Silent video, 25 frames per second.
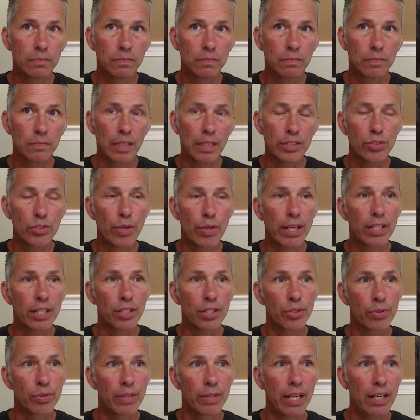I try to
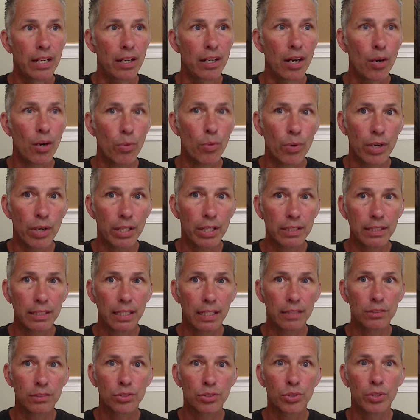create artwork that
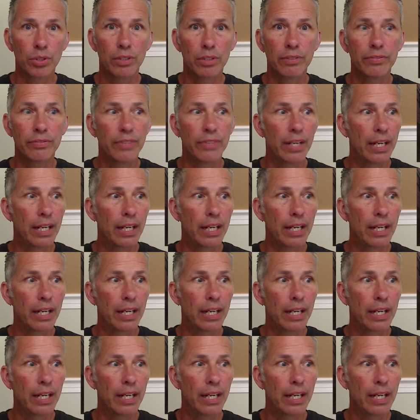sort of